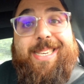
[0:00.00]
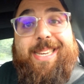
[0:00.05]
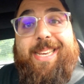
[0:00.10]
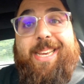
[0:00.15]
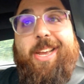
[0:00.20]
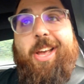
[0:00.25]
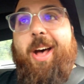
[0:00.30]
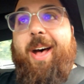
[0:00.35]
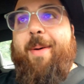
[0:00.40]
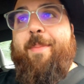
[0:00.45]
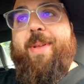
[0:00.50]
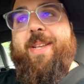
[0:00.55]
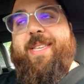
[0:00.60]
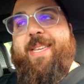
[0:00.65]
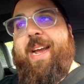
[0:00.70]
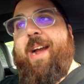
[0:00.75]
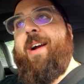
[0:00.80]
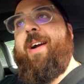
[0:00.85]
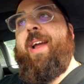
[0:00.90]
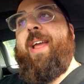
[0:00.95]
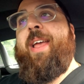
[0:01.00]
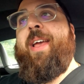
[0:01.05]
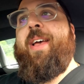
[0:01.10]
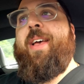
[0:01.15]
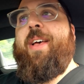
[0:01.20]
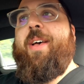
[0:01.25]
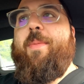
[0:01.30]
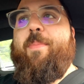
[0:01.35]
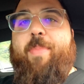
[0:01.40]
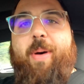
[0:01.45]
seat commentary,
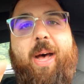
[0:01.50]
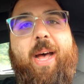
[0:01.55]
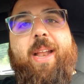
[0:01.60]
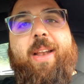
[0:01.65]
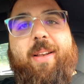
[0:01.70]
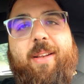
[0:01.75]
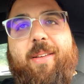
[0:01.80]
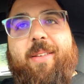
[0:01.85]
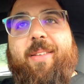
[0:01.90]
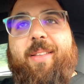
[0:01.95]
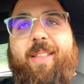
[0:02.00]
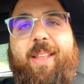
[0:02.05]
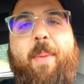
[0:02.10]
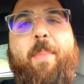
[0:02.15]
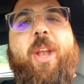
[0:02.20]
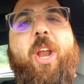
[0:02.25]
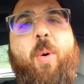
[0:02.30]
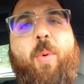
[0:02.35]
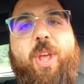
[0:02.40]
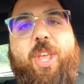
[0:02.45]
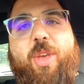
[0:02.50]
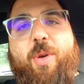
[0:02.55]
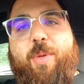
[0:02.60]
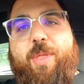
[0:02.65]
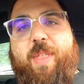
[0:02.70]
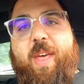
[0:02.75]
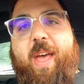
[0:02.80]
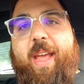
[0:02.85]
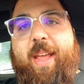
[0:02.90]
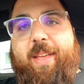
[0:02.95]
but let me know what you
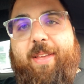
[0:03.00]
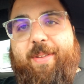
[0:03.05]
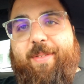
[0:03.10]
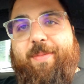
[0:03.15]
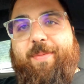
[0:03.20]
think.